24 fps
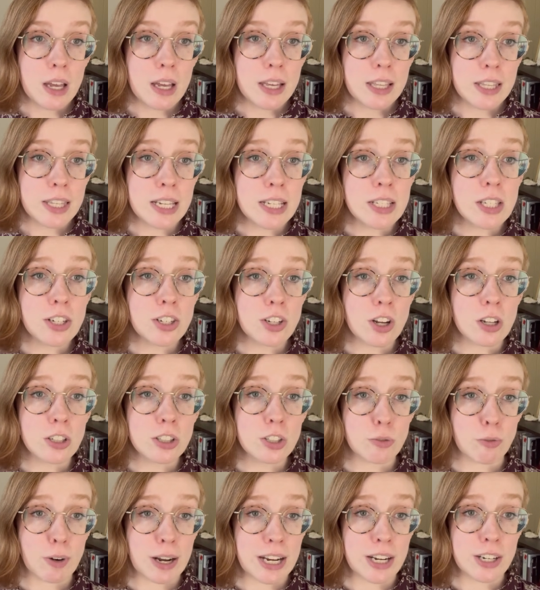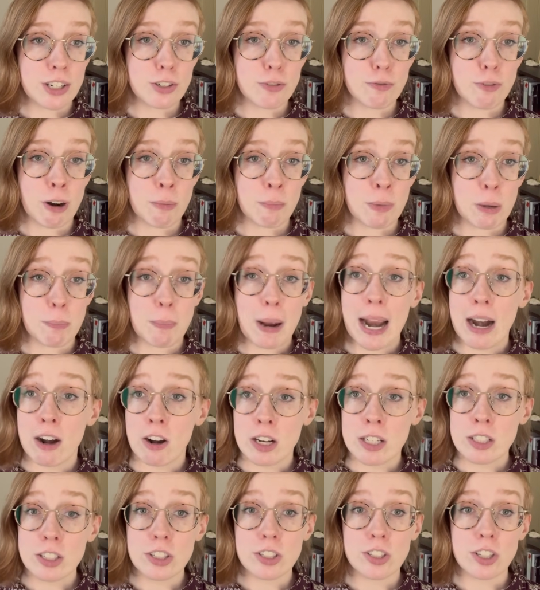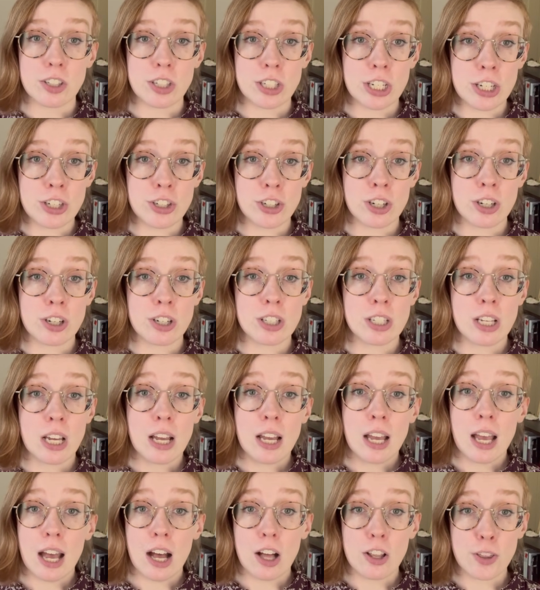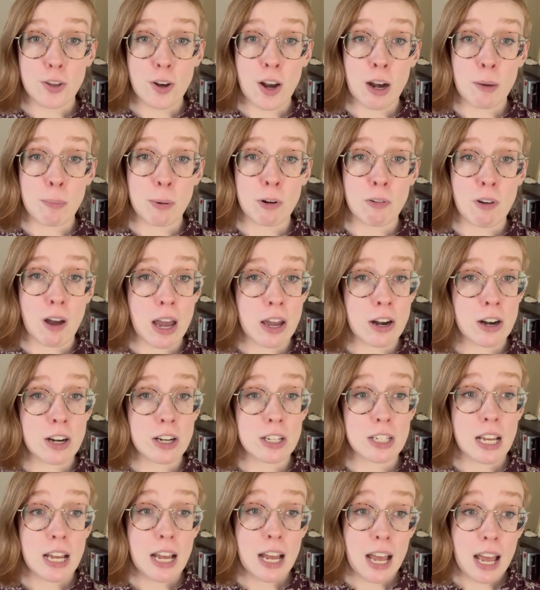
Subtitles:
These adults range from their parents to teachers, healthcare providers,